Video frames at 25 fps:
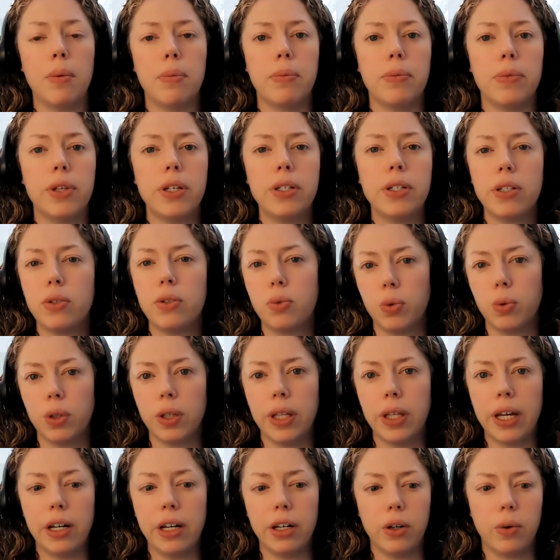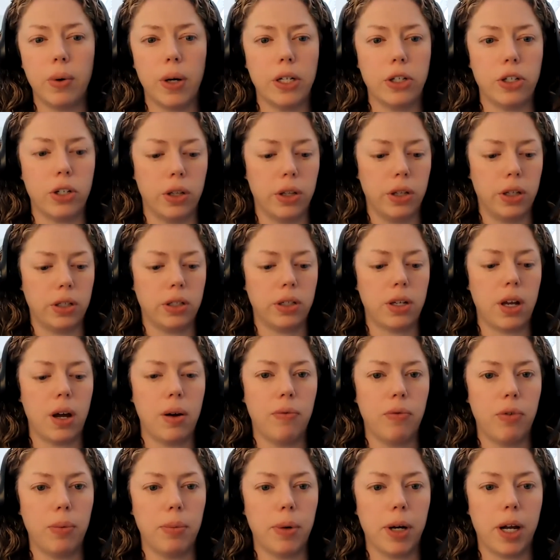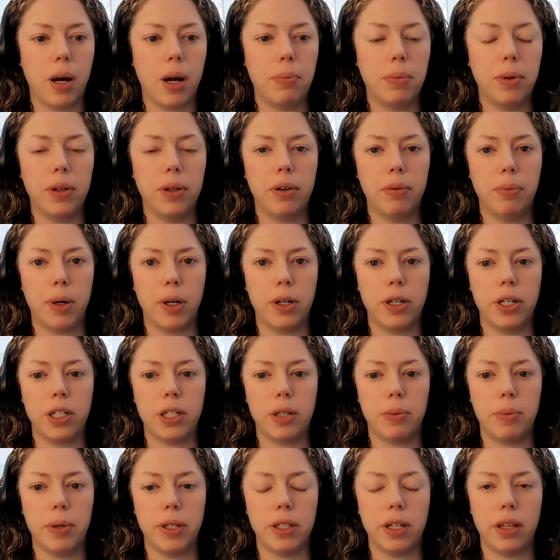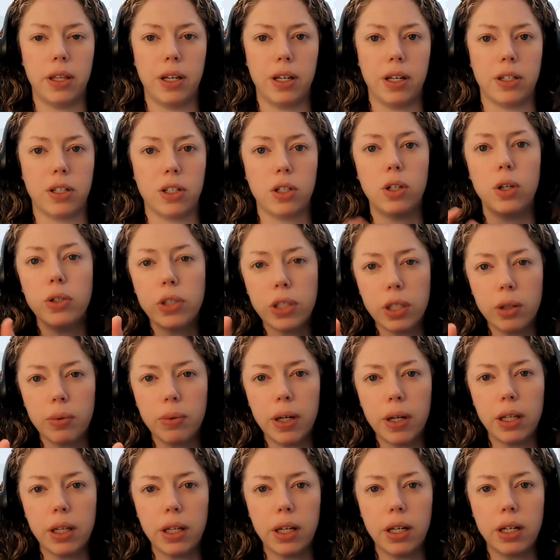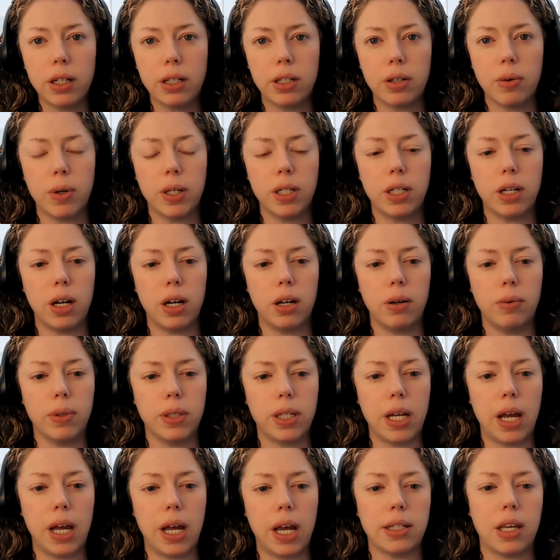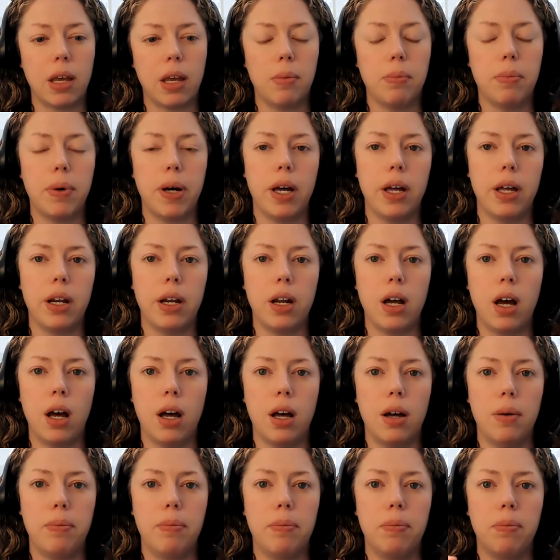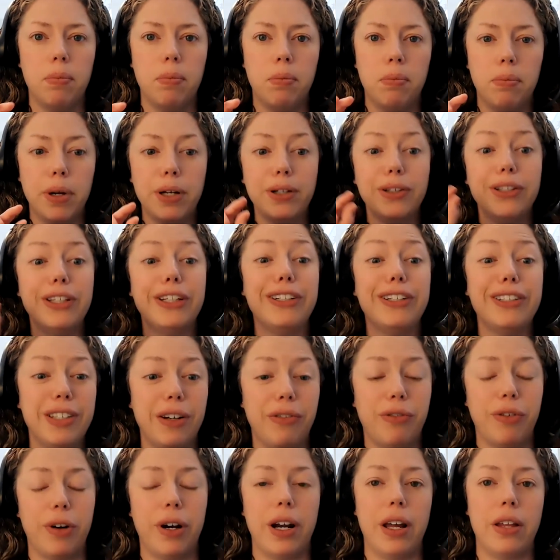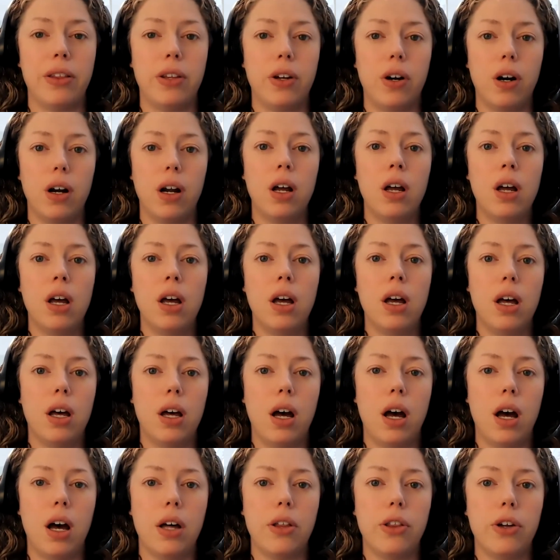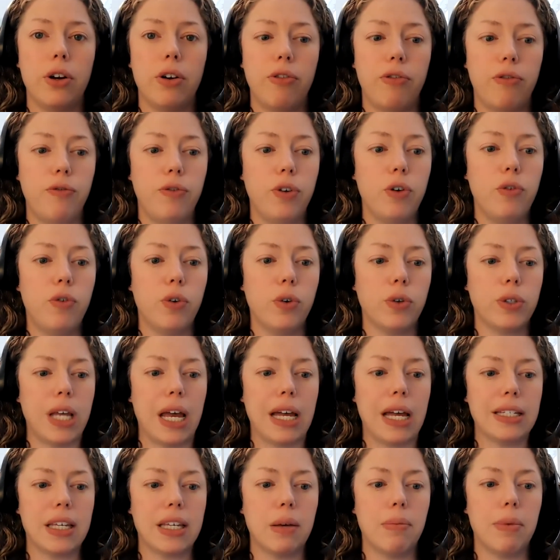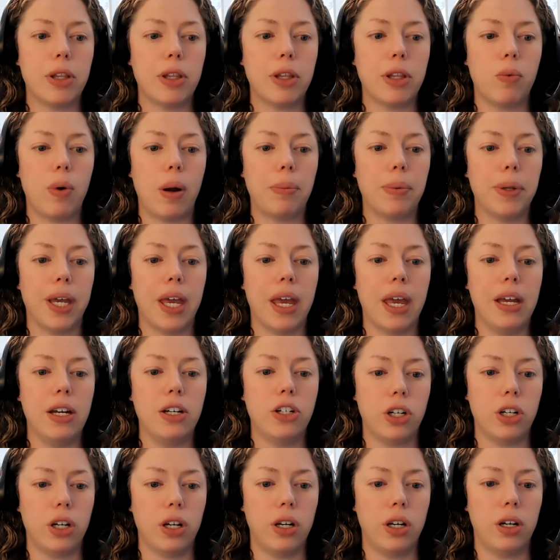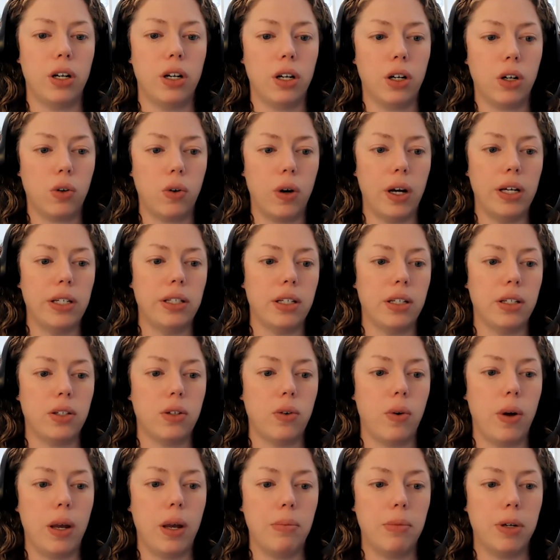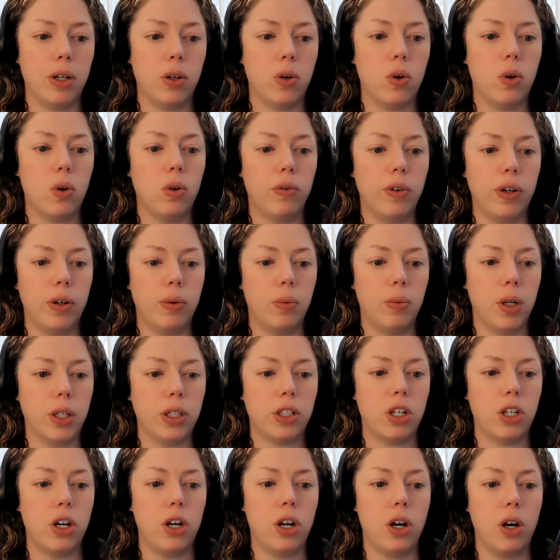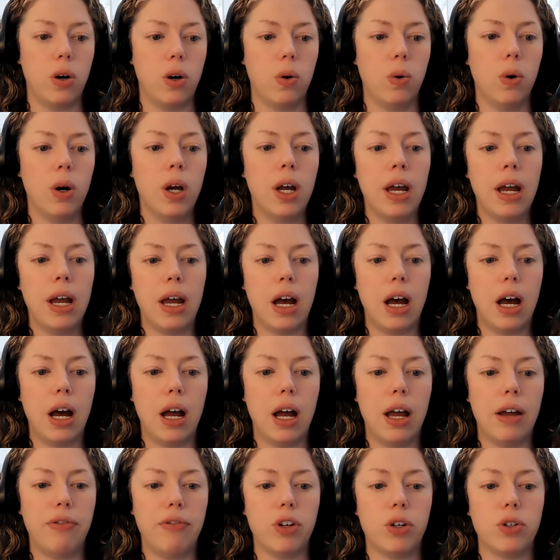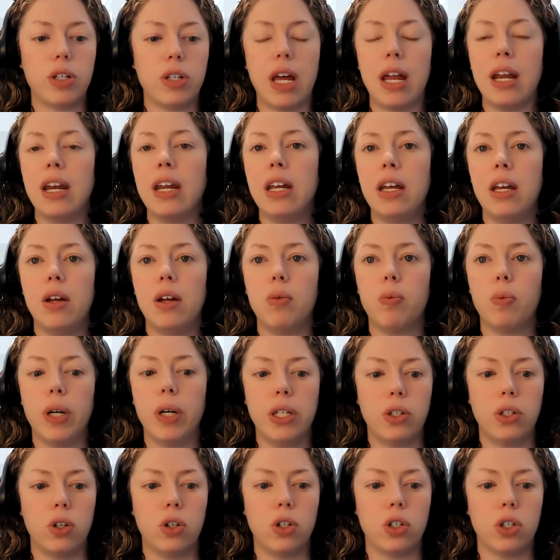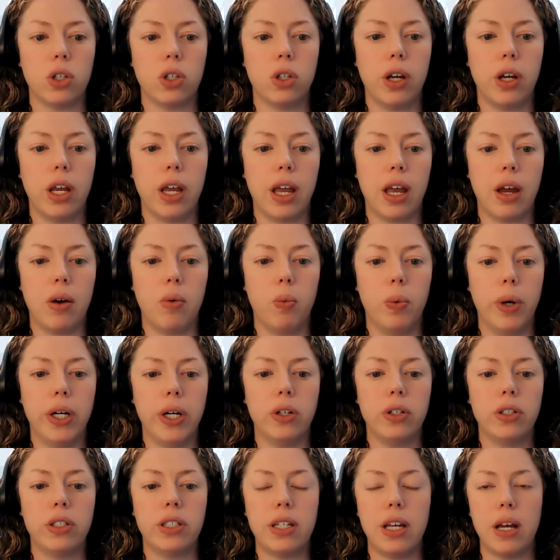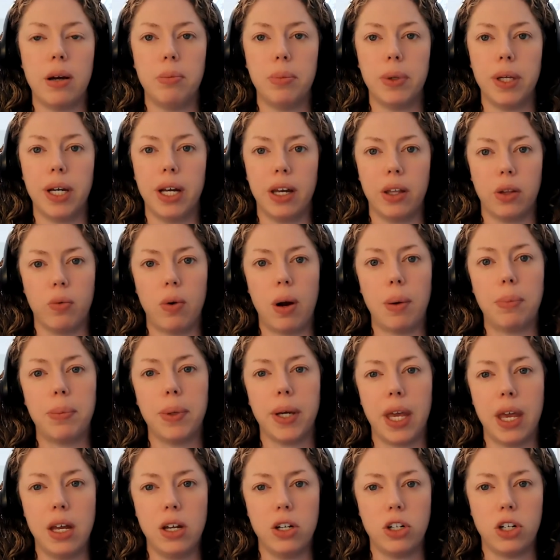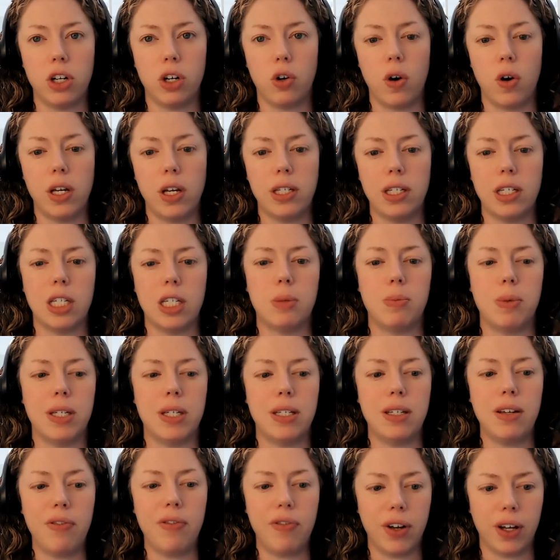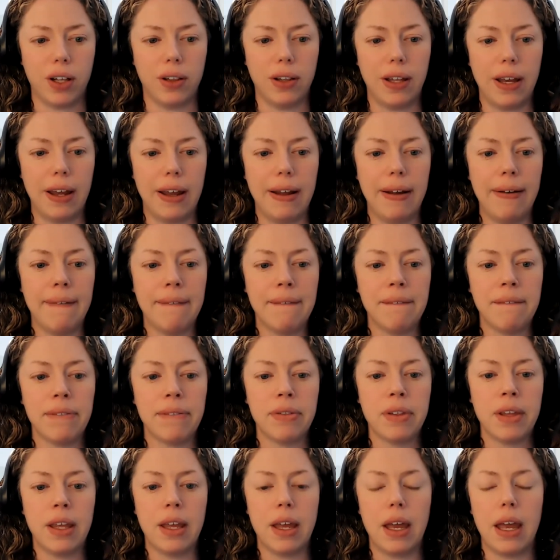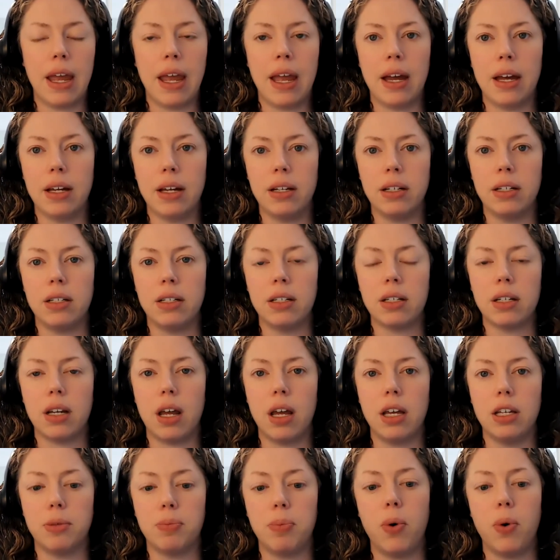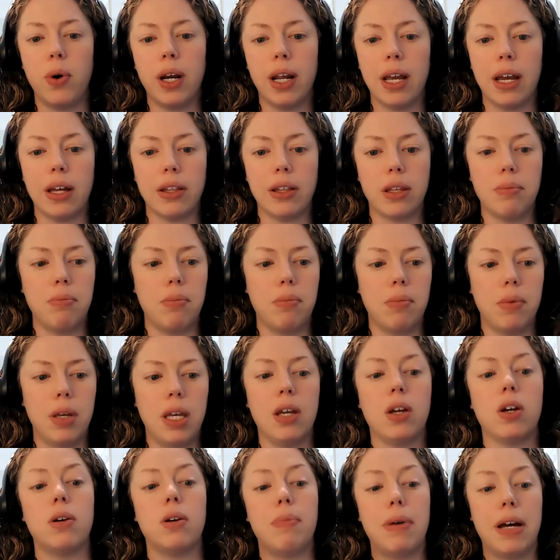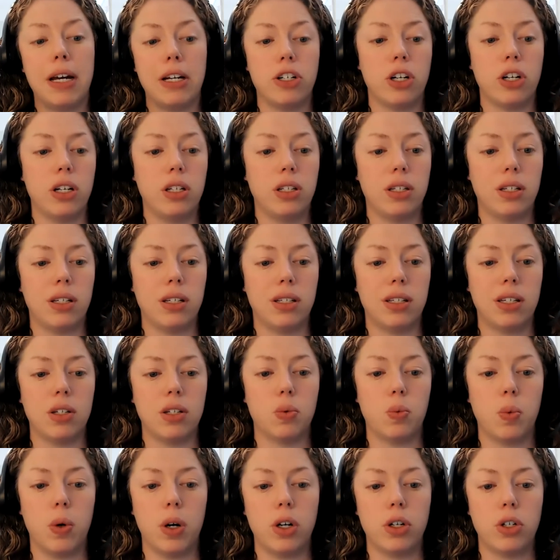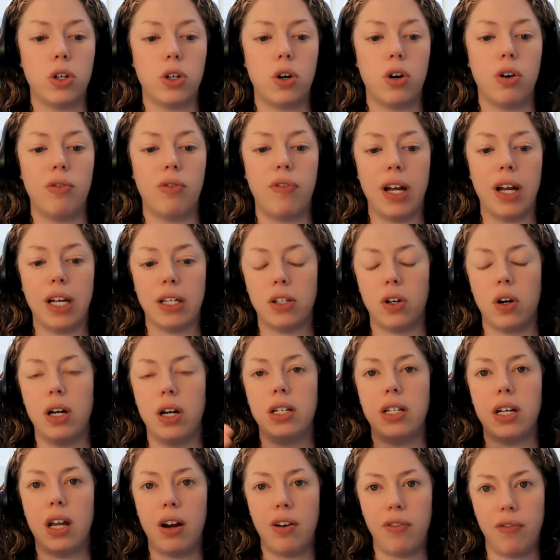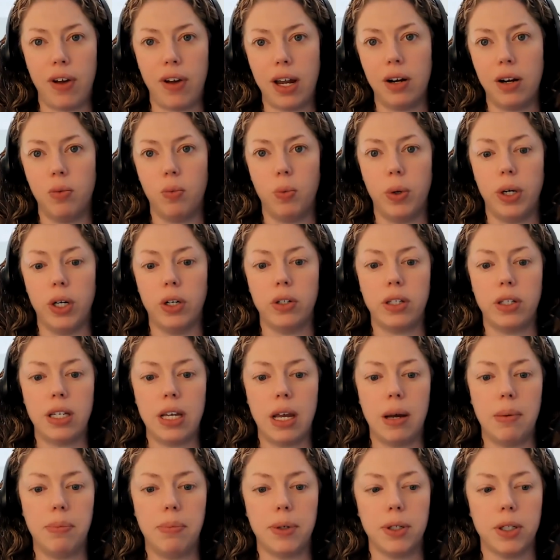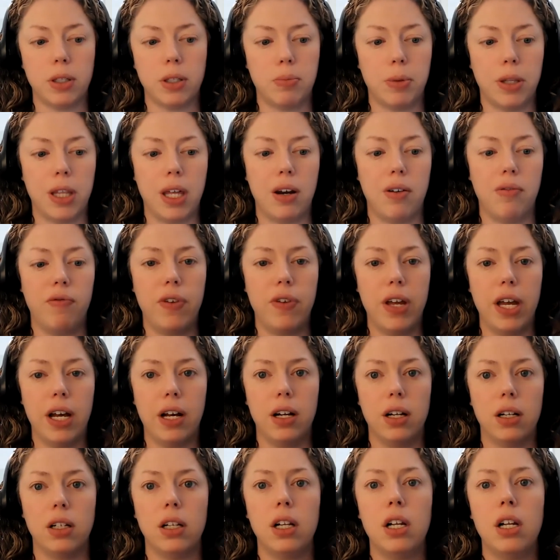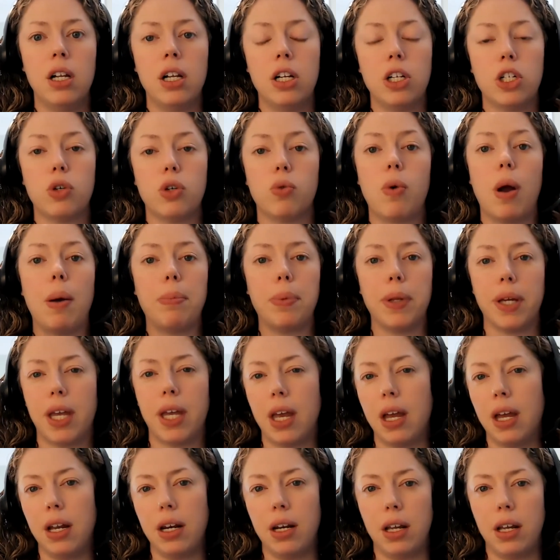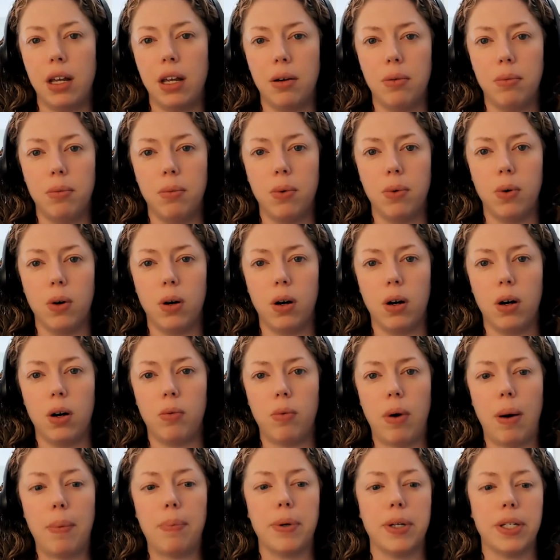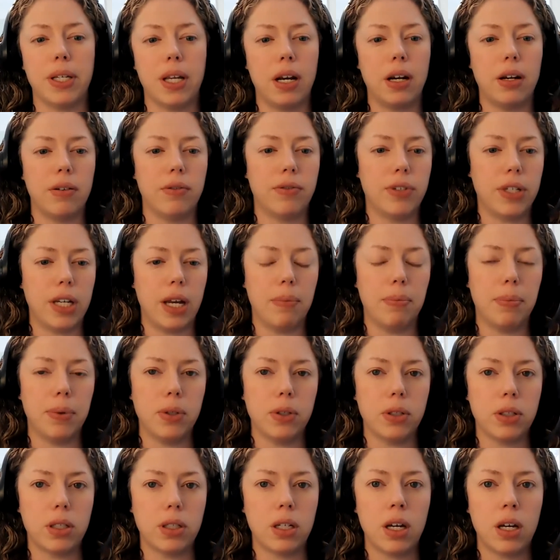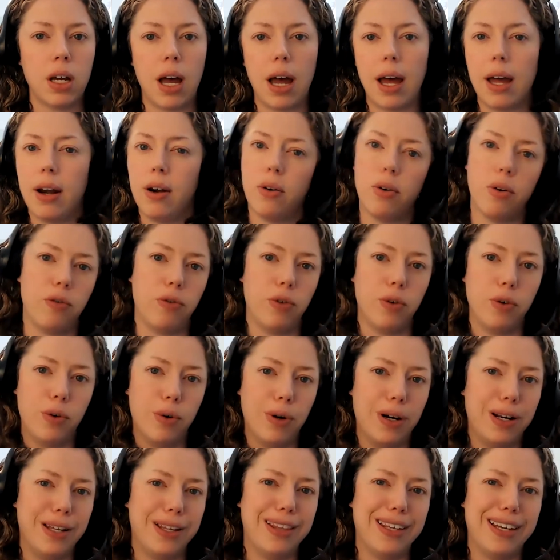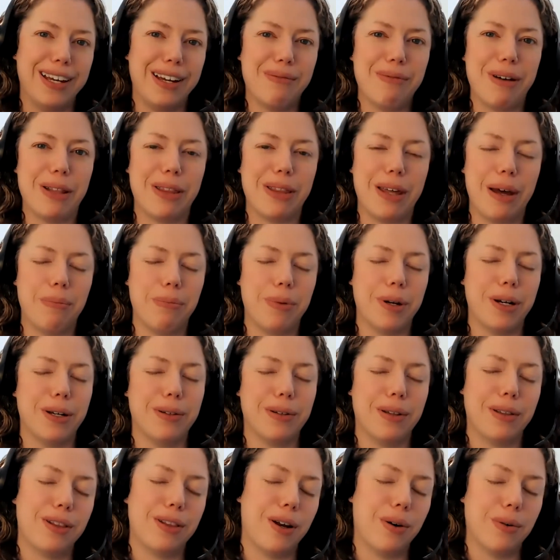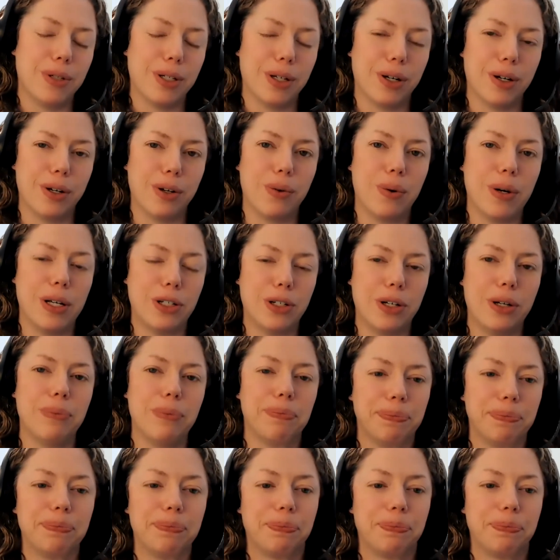This is a related question that's come from a couple of participants. I think it's closely related to what Don was asking, but a little different. And there are a few folks asking about the replication crisis. So Eamon Colvin wants to know if there's any research looking at weird sampling and the replication crisis specifically, and is pointing out that he could imagine instances where certain effects are identified in weird samples, but then fail to replicate in more representative samples. I don't know if you know anything about that, but I thought it was a good question.